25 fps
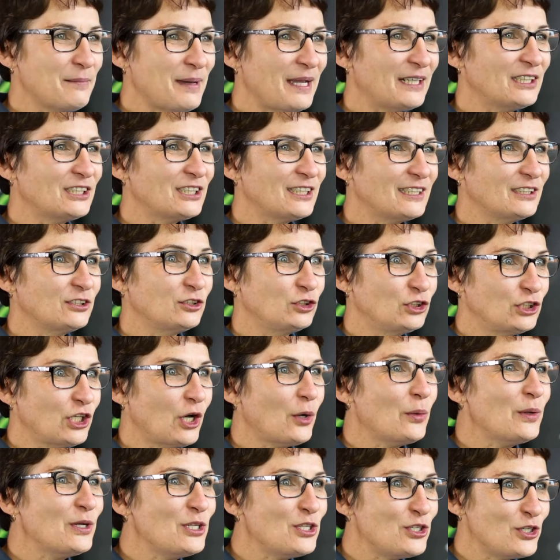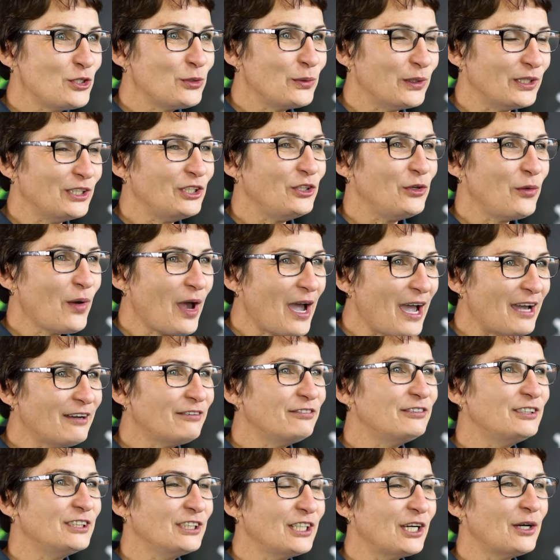them actually go and do it. You
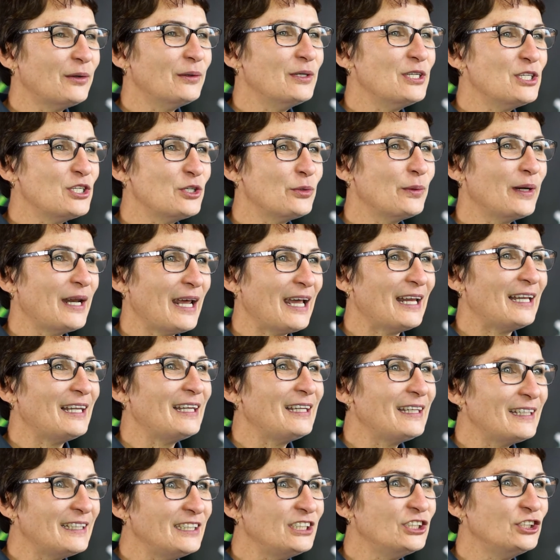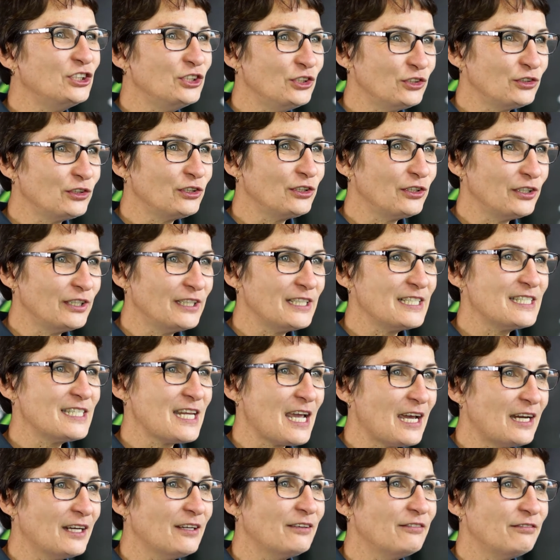have to go and do it. At least you'll learn a
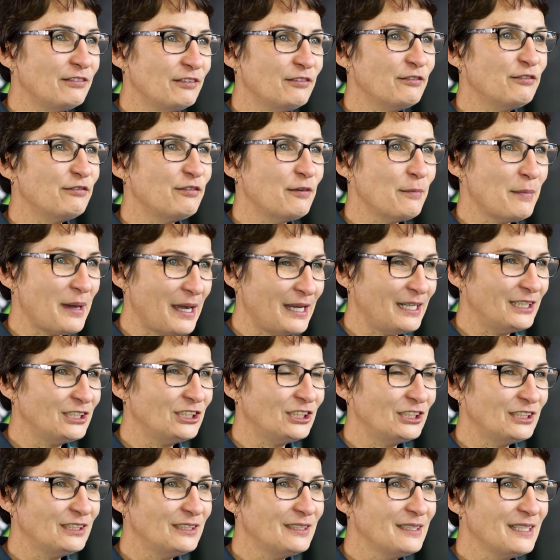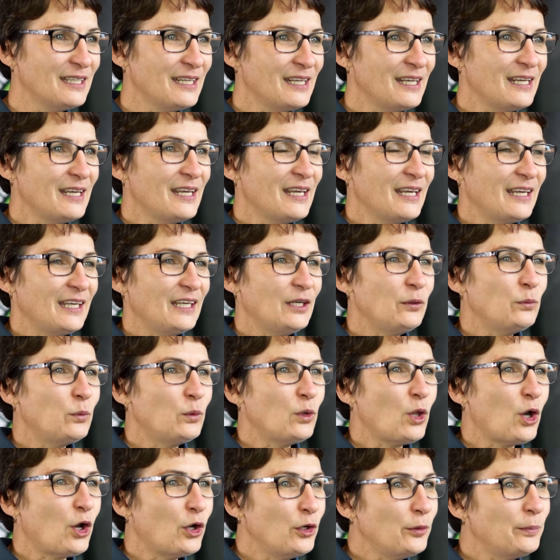ton of information. It
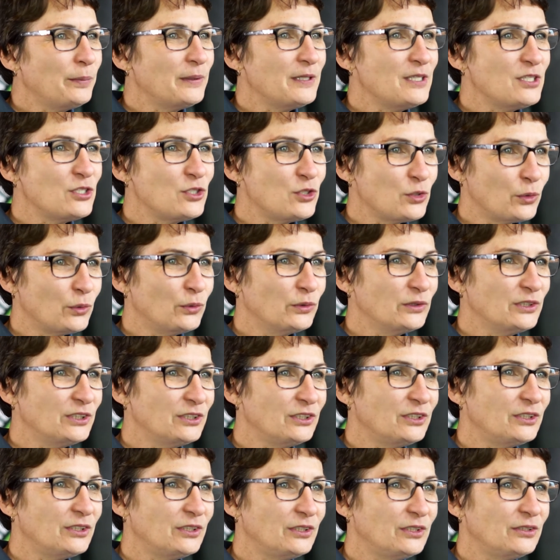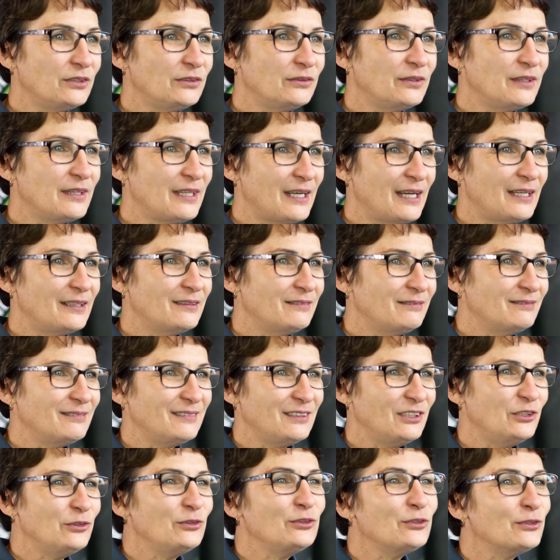will open doors to you
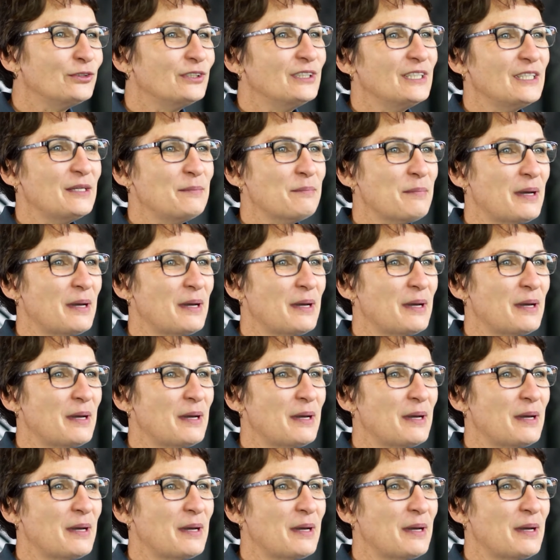that you couldn't